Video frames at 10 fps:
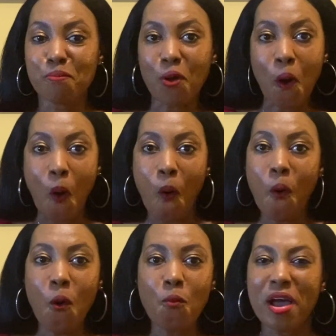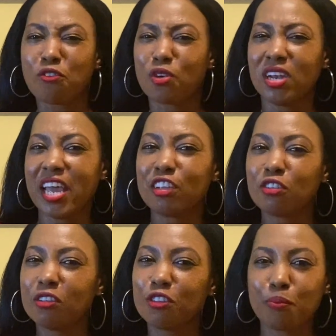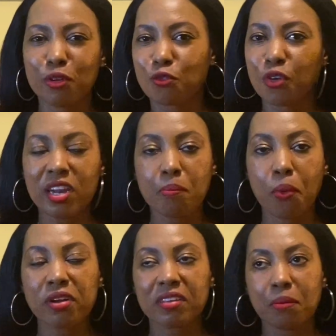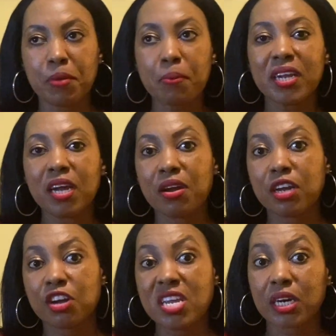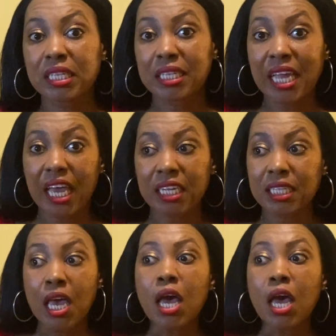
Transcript: home and relationship is really important. And people that are in their year six,